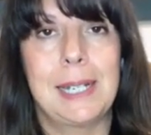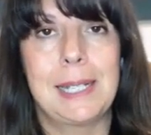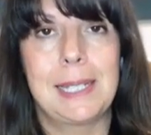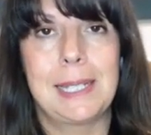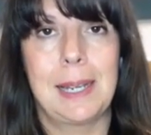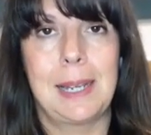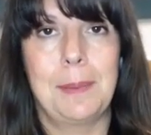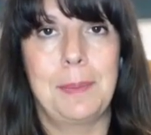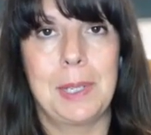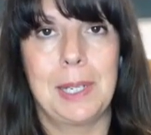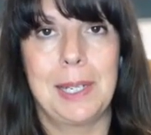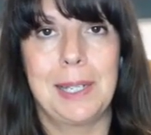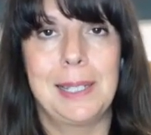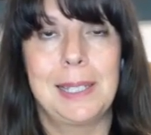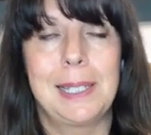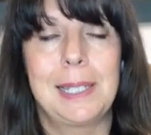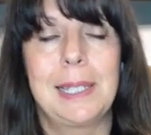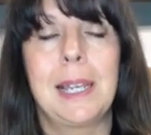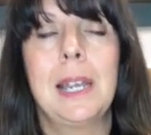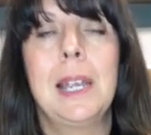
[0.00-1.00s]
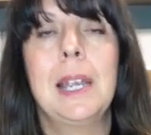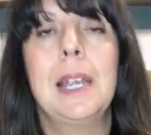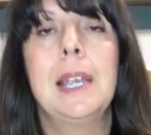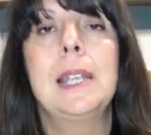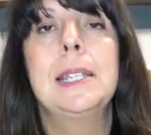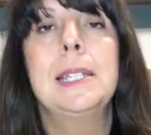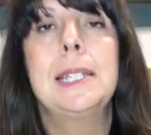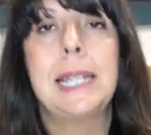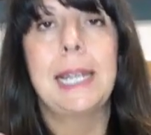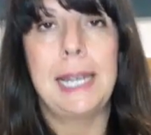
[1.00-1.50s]
acceptance
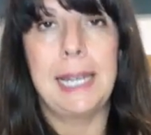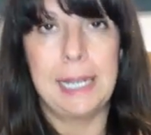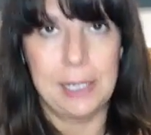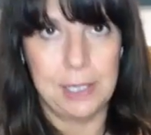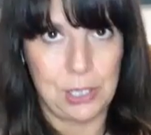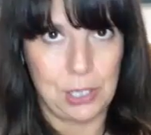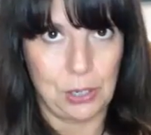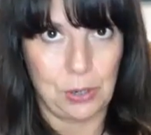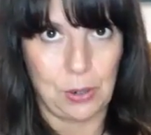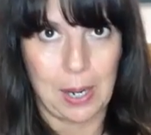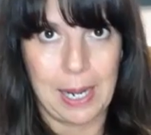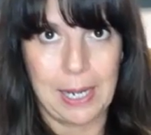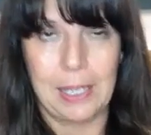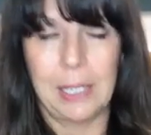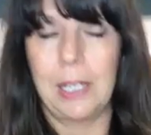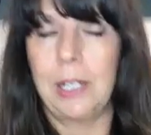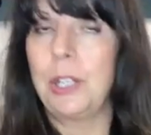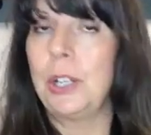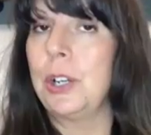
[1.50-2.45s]
to integrate it.